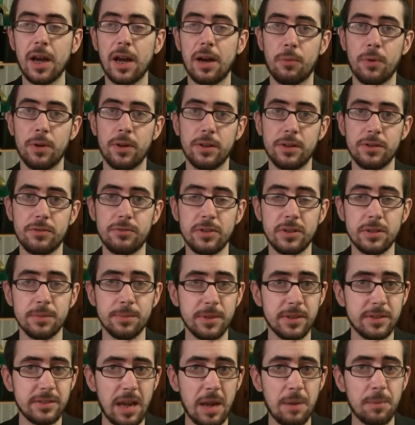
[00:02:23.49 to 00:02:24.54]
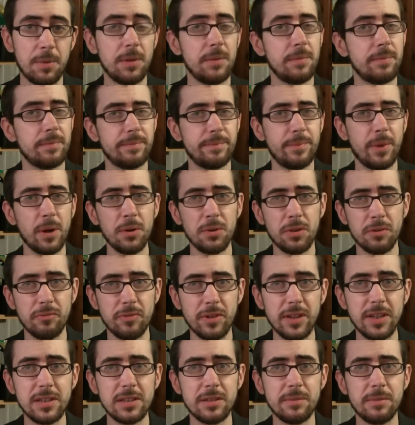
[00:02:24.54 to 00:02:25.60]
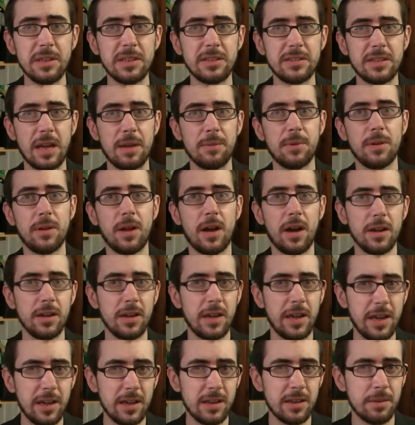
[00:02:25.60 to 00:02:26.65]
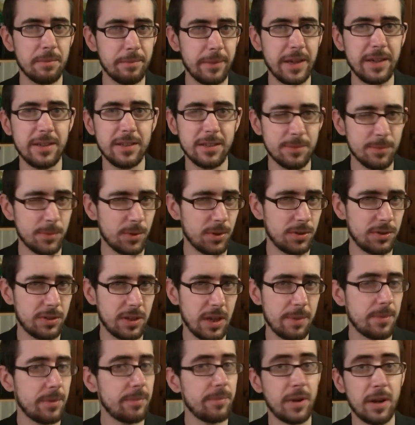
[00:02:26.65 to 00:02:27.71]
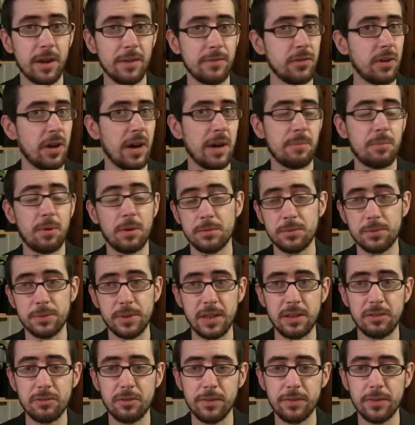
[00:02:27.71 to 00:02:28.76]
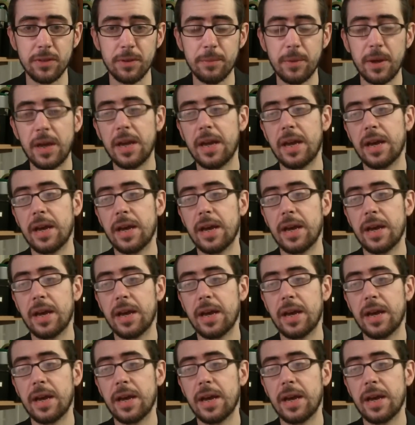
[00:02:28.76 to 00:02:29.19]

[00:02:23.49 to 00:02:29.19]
One that's reasonably stable. Both are reasonably stable. I hear that Mate is more stable, but I've not had problems with either of them.